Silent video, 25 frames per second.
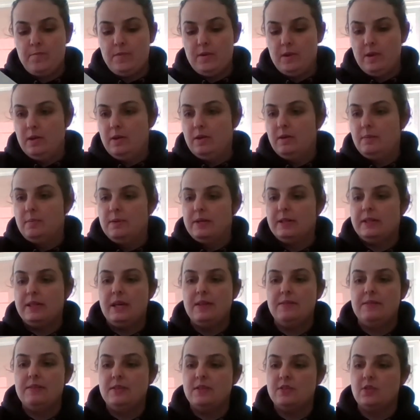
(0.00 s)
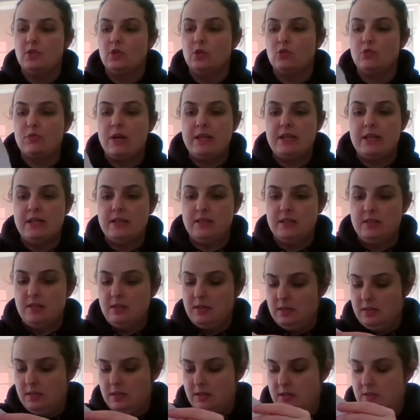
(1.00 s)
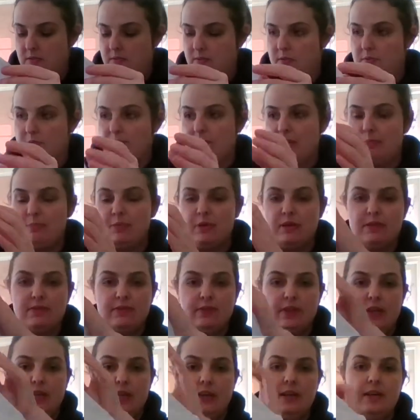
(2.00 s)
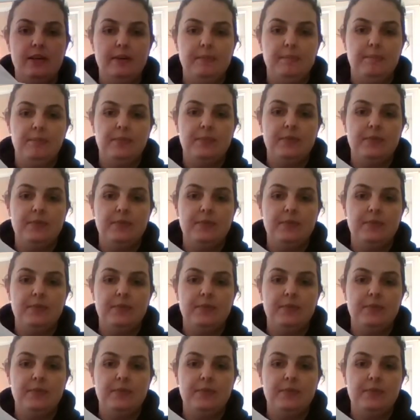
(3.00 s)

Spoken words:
Again, this is on granite from Fabric Flair.